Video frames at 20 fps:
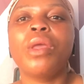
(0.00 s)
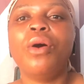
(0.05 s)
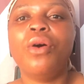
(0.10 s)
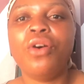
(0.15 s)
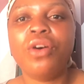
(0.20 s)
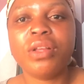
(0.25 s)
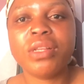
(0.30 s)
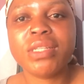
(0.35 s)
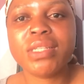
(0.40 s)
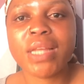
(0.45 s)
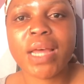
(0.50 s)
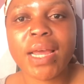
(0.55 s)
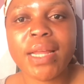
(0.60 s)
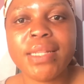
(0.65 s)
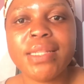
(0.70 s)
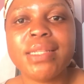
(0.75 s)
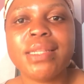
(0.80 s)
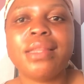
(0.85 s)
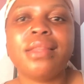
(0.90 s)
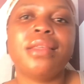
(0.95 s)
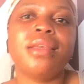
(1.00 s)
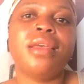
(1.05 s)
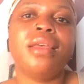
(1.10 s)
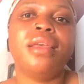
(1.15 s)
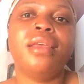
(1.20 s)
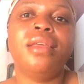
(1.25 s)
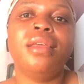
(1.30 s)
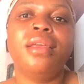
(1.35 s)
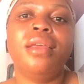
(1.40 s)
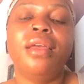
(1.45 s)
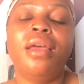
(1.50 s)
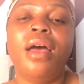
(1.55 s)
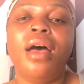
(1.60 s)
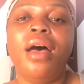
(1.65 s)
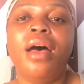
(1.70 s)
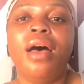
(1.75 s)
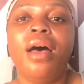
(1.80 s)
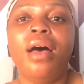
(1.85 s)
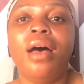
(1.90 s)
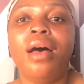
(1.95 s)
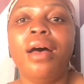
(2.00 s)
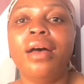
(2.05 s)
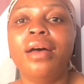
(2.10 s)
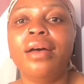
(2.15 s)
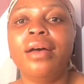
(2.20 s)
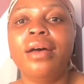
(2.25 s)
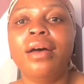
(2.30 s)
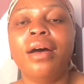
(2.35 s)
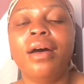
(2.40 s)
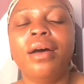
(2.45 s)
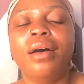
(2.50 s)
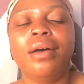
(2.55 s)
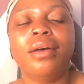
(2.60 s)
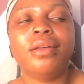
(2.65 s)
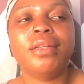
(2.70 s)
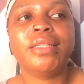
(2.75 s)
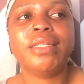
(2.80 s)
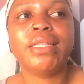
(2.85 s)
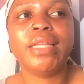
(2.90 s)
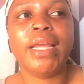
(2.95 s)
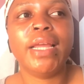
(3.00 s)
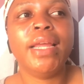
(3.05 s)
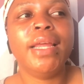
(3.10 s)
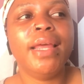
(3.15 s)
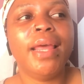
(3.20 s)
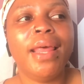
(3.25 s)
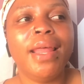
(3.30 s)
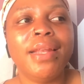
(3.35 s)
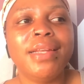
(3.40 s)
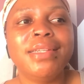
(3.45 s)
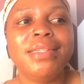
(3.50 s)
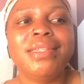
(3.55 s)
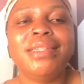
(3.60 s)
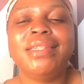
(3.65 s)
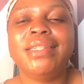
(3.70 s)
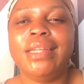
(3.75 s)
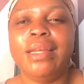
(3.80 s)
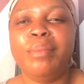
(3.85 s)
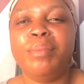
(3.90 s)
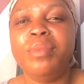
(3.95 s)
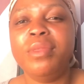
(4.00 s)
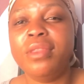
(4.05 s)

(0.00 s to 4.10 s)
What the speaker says: Oxides, they add depth,